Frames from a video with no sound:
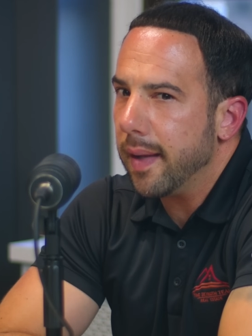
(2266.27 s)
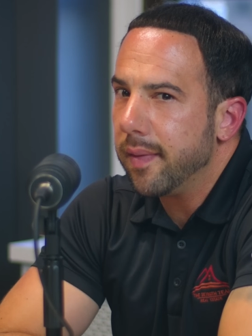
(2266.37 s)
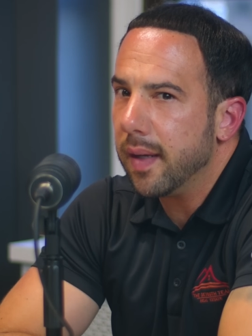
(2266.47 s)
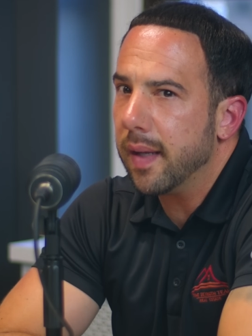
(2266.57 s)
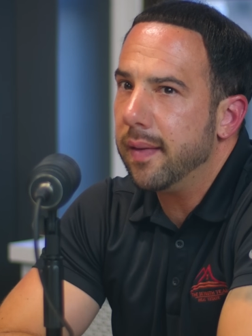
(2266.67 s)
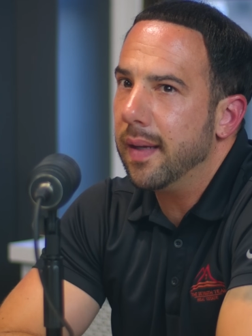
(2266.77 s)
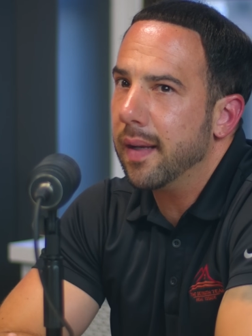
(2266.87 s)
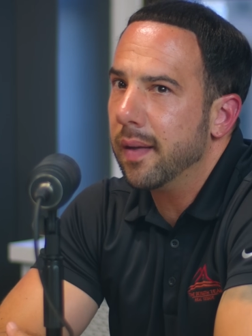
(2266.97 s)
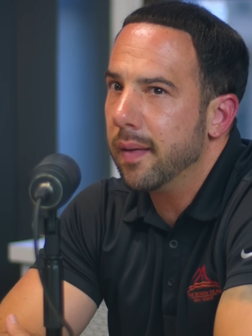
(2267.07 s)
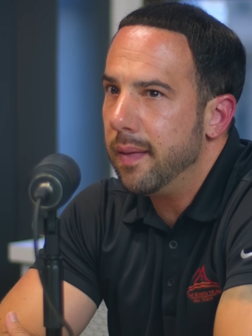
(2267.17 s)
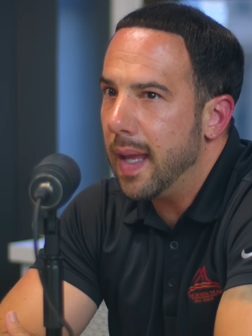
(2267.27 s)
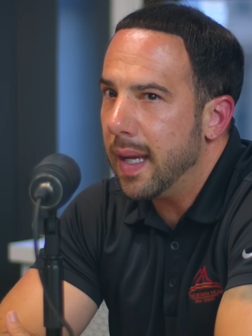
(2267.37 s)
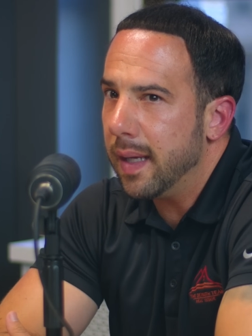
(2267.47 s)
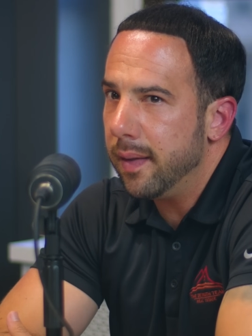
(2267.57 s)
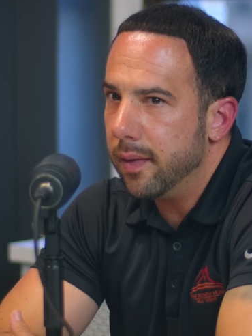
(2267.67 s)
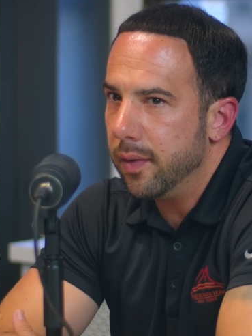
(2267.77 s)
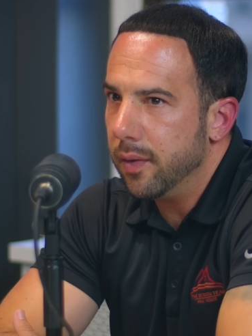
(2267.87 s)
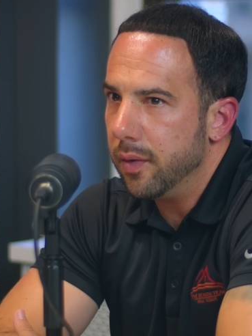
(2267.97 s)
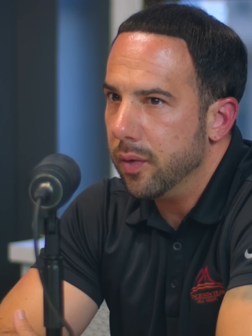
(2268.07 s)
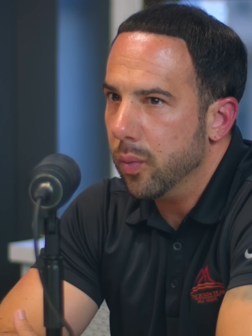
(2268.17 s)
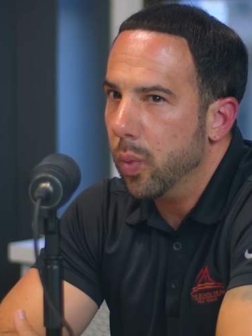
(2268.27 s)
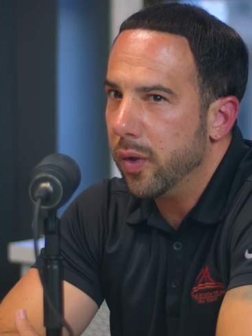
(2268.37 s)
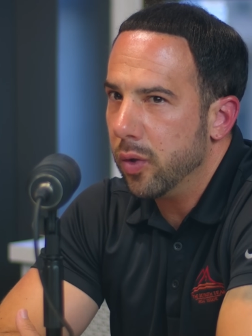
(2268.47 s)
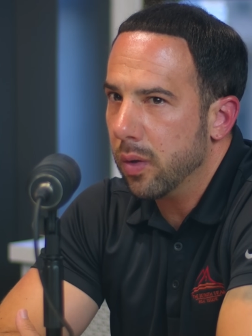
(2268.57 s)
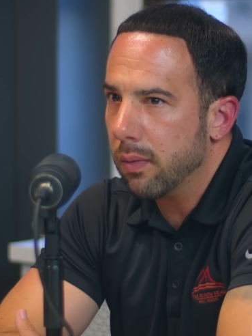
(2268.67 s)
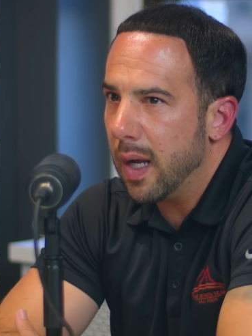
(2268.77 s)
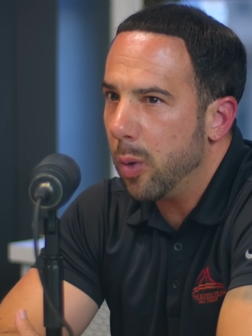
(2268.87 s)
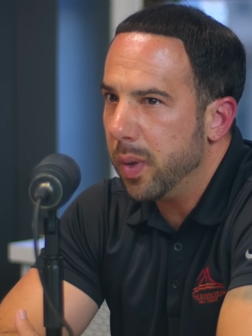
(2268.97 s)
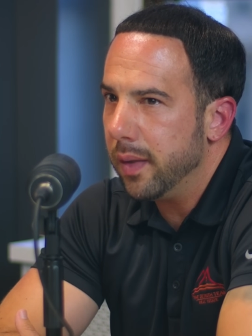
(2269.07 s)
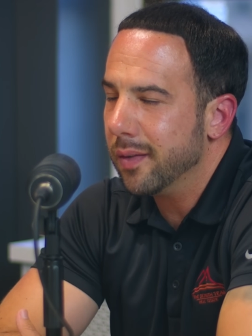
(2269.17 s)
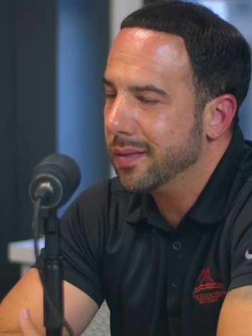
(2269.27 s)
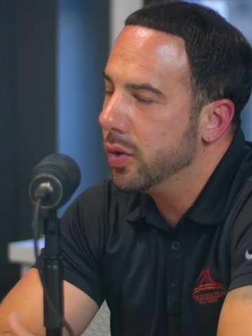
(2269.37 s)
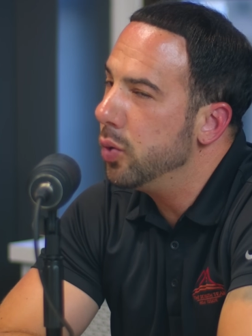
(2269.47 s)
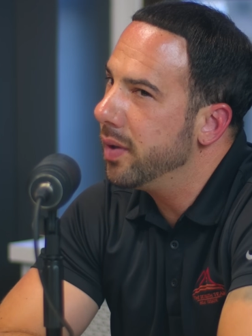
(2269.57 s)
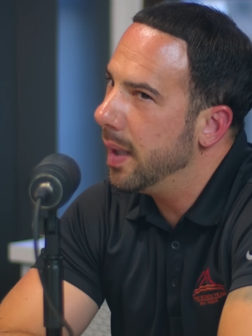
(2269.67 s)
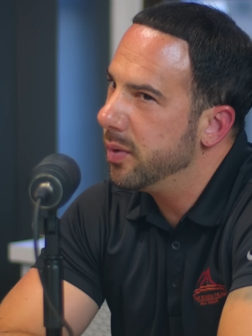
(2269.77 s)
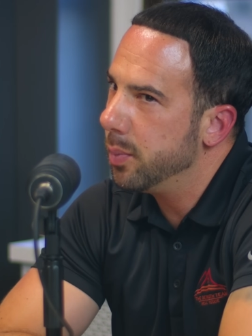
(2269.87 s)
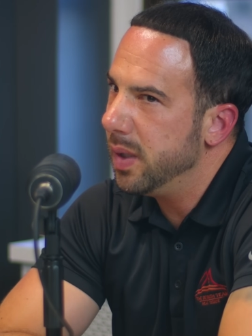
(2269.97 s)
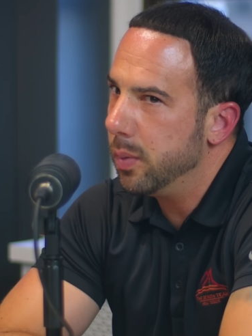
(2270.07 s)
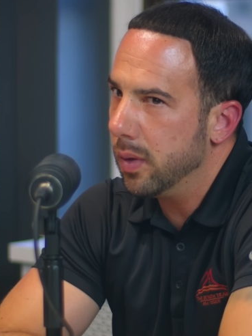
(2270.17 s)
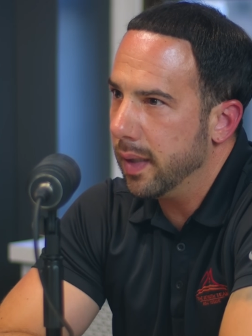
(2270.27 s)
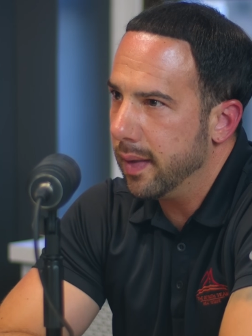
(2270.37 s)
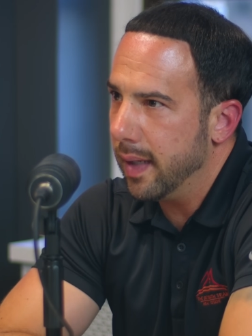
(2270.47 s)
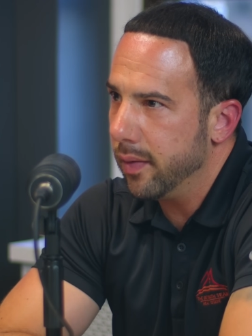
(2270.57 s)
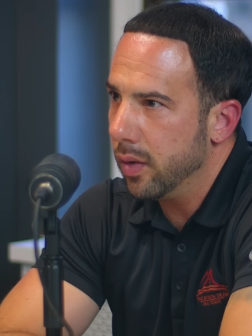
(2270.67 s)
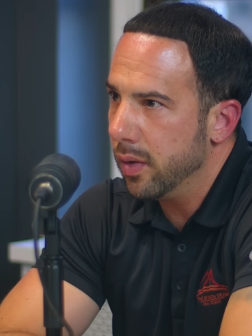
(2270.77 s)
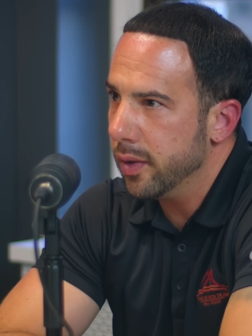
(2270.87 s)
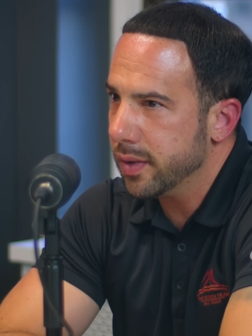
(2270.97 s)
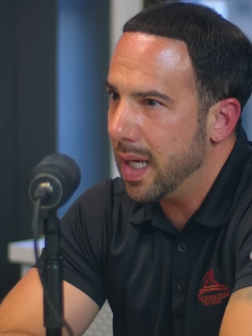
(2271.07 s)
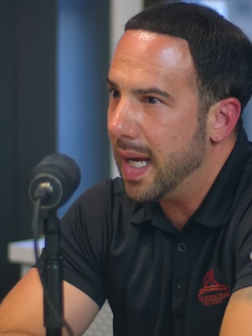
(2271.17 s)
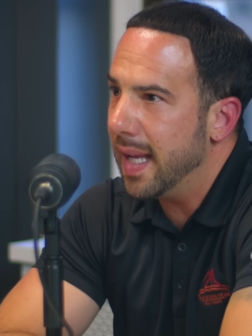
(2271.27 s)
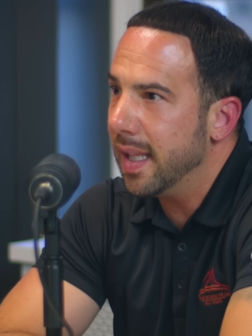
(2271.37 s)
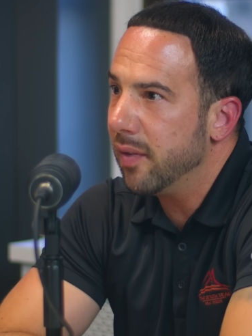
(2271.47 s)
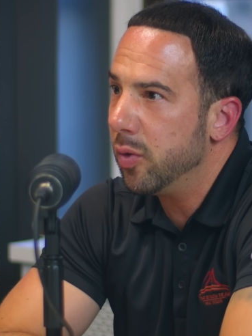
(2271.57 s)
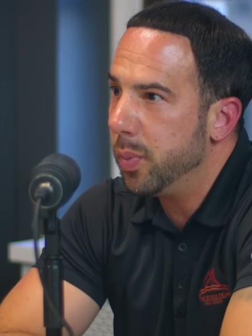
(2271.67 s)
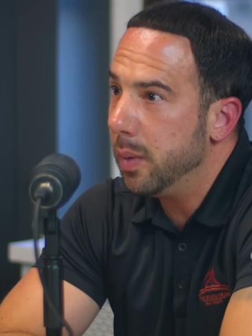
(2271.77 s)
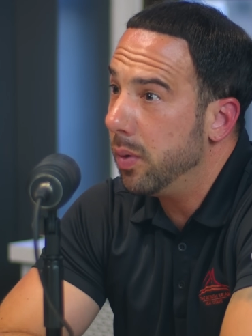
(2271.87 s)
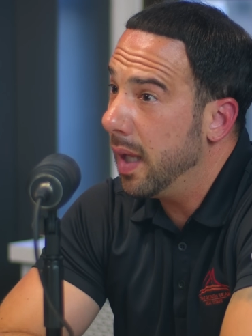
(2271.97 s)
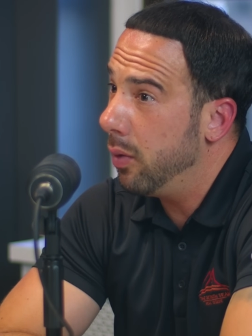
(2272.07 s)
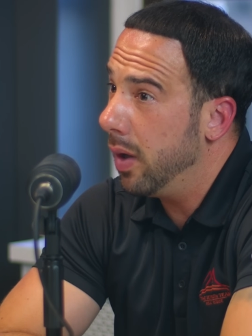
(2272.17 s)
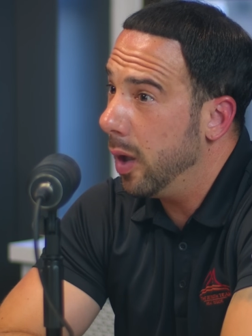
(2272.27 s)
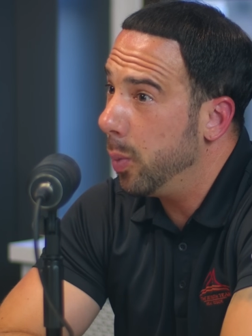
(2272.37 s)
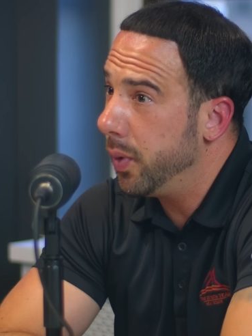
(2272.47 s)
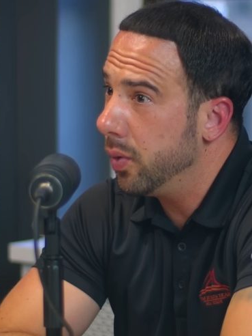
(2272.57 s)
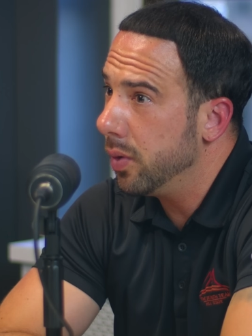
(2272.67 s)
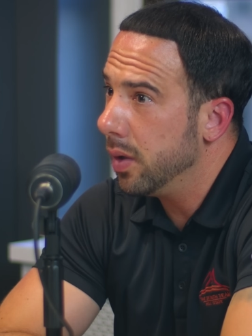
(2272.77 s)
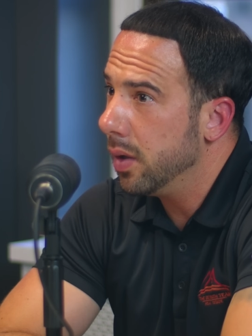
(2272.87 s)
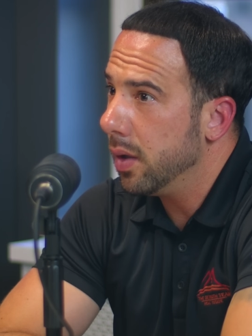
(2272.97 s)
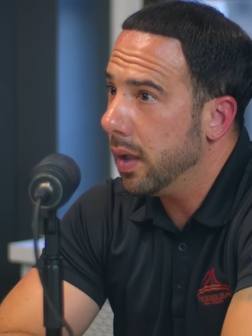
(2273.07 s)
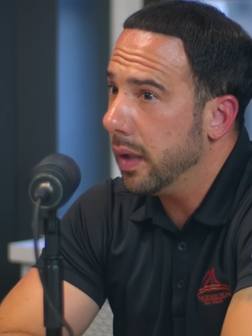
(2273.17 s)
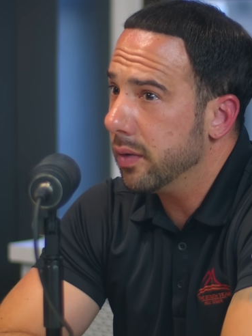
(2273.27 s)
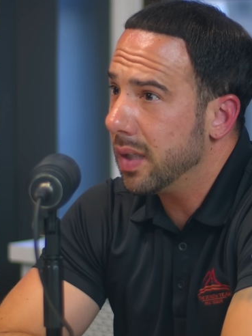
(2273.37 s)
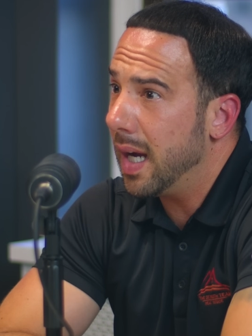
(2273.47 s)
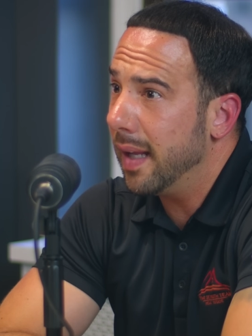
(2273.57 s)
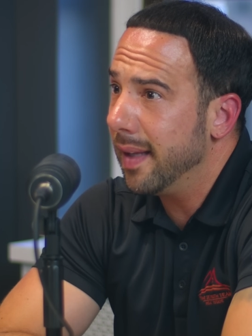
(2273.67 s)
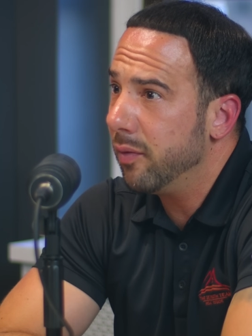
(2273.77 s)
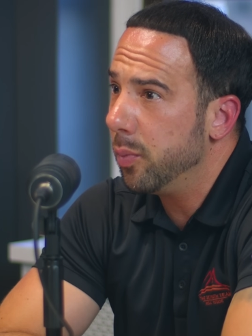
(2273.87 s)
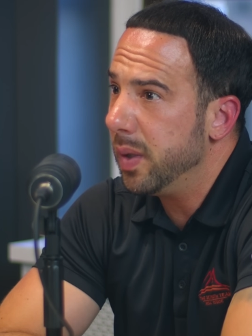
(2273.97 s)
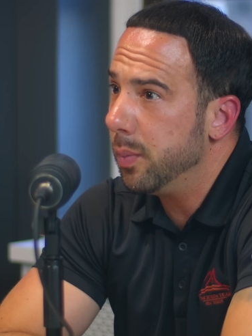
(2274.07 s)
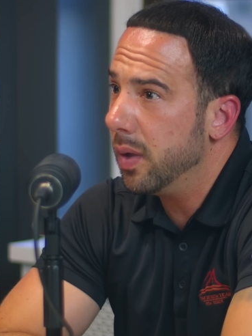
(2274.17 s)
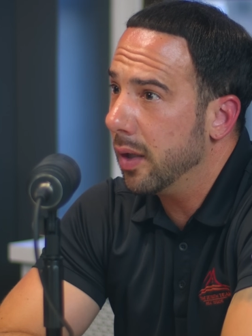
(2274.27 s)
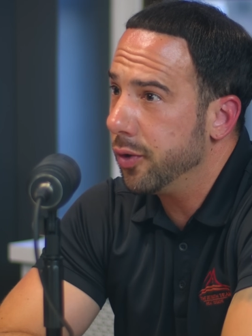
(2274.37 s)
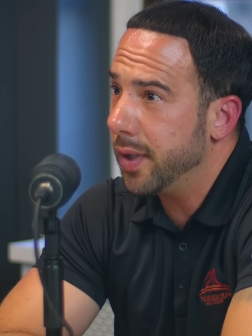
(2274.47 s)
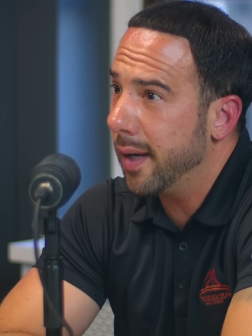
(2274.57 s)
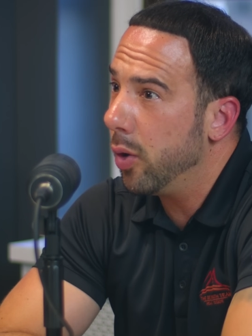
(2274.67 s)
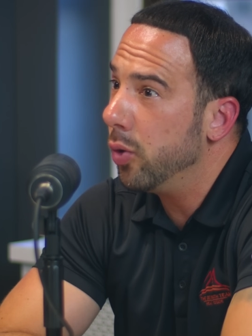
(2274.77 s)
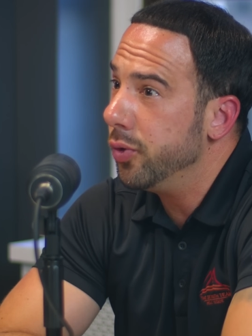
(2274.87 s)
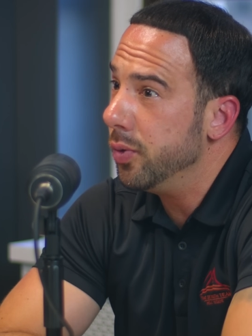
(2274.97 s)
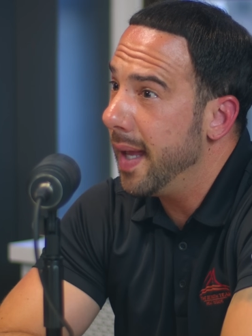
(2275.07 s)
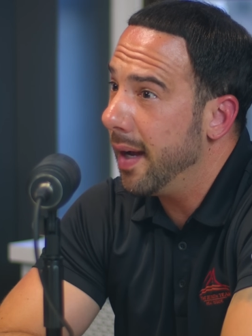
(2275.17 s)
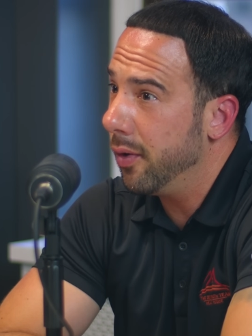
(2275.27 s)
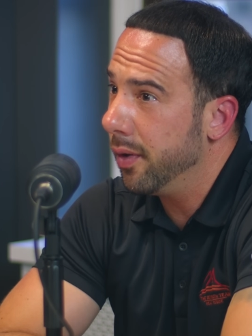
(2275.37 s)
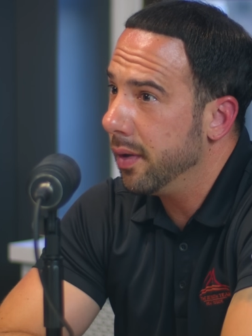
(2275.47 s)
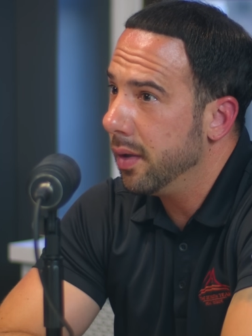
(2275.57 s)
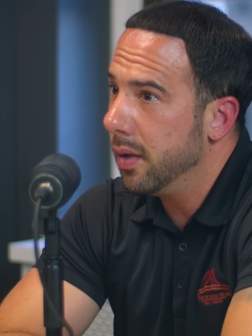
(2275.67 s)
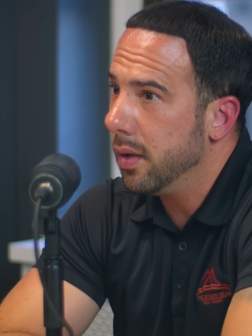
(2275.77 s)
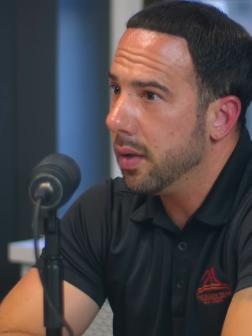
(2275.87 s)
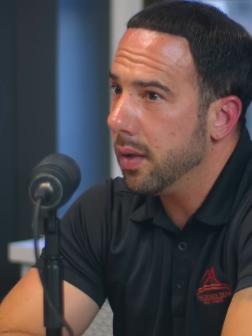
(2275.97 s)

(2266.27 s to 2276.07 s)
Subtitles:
I think at the end of the day, when you're around people, there's two types of people like that though. There's high level people that will help you, and there's high level people that will try to hold you down.